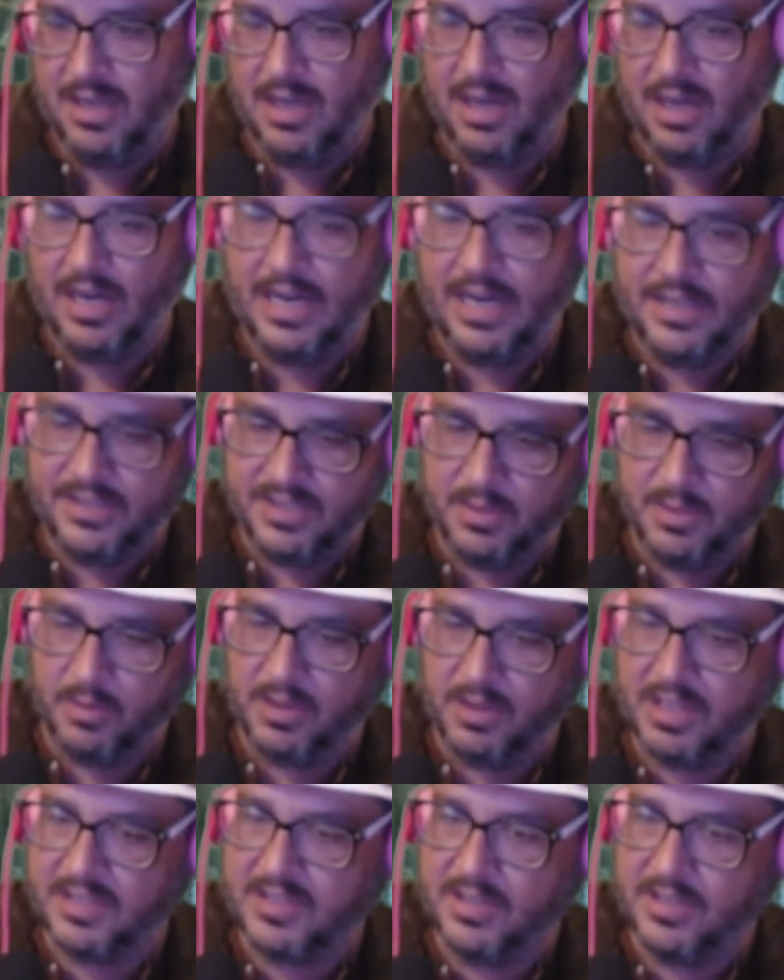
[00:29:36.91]
All right. So we're
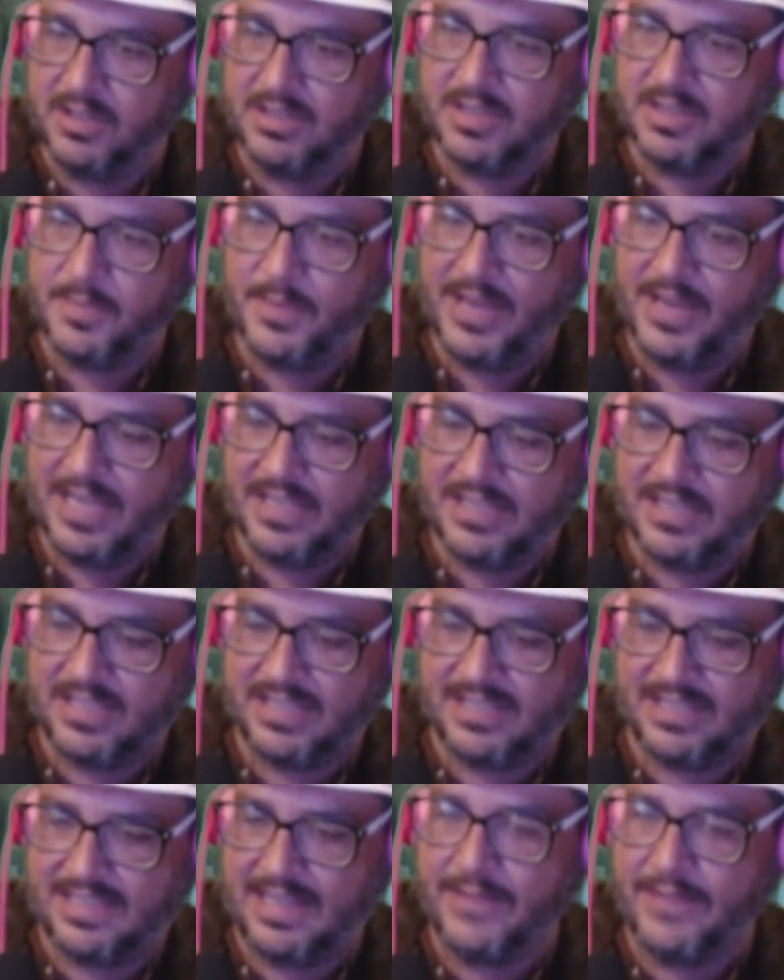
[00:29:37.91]
gonna turn to page
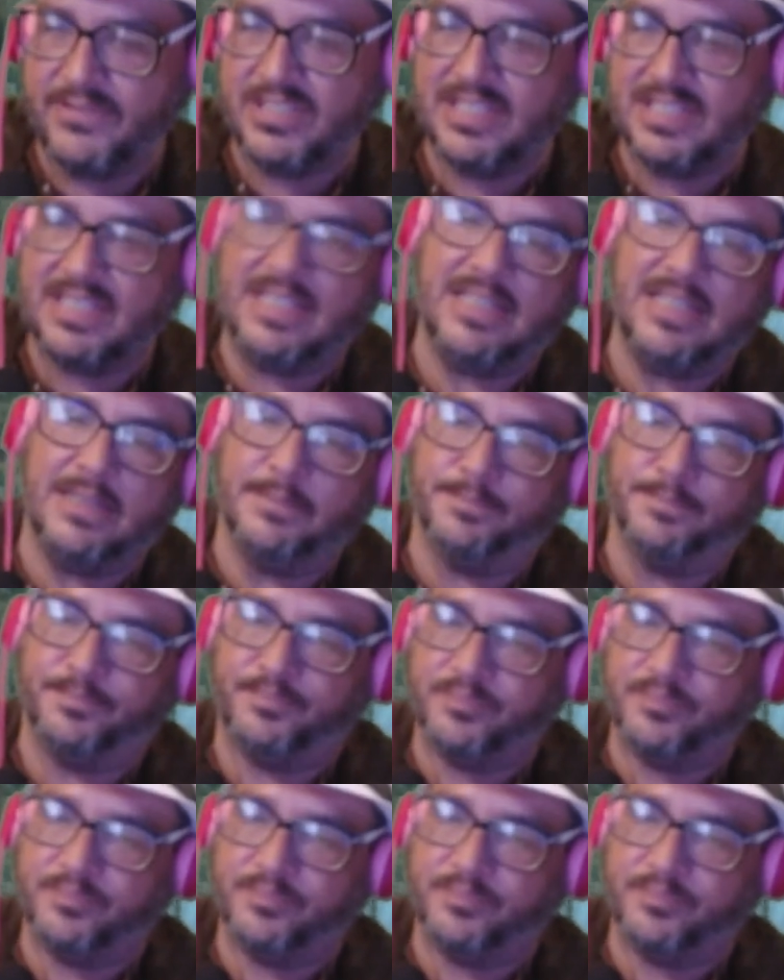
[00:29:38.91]
17.